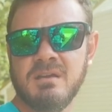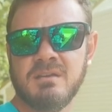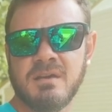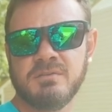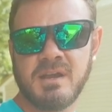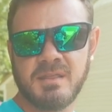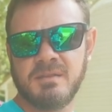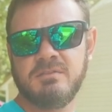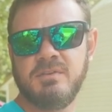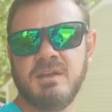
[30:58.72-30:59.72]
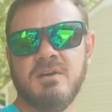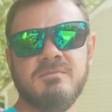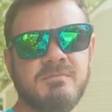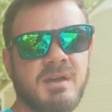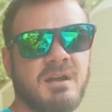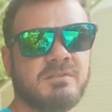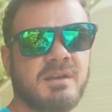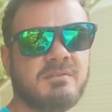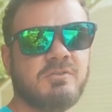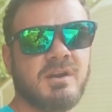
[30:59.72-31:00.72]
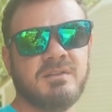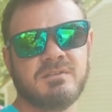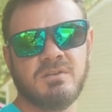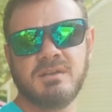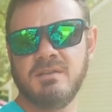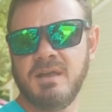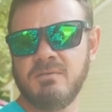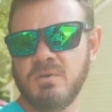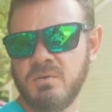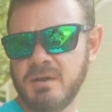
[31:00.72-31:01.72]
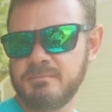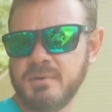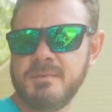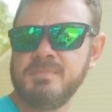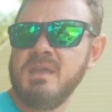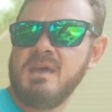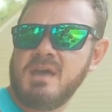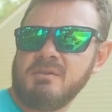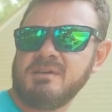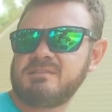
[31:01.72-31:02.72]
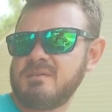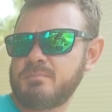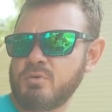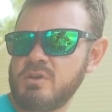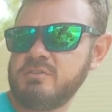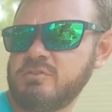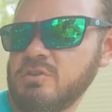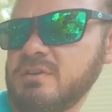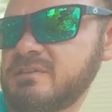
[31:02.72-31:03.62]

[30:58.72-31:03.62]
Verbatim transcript: because I was editing this video and I was like, Trey, let's go look at the land real quick. But anyways, pretty sure